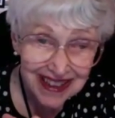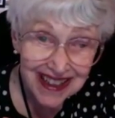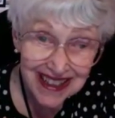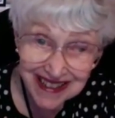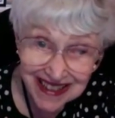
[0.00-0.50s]

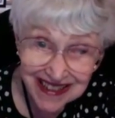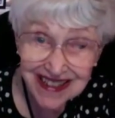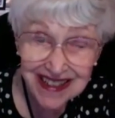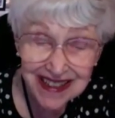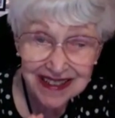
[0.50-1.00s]
as I
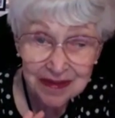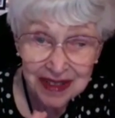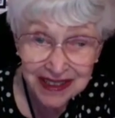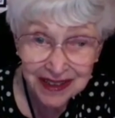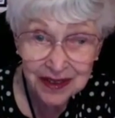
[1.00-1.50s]
said in
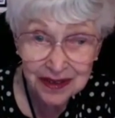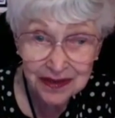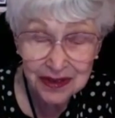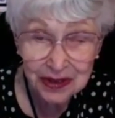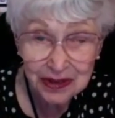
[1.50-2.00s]
my
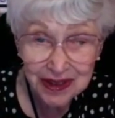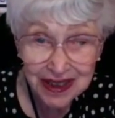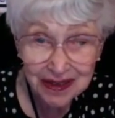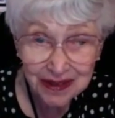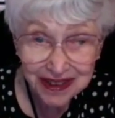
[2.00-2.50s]
interview
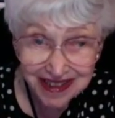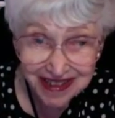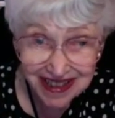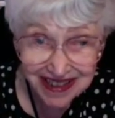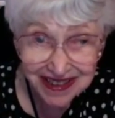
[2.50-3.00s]
with the
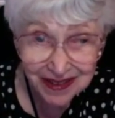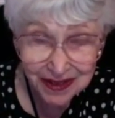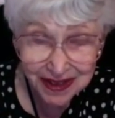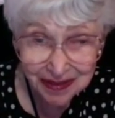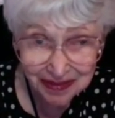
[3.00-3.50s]

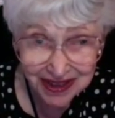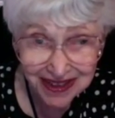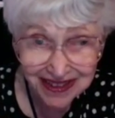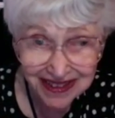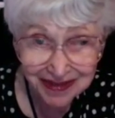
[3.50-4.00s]
Scientific
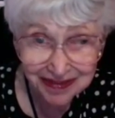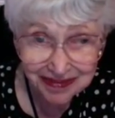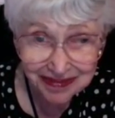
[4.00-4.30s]
American.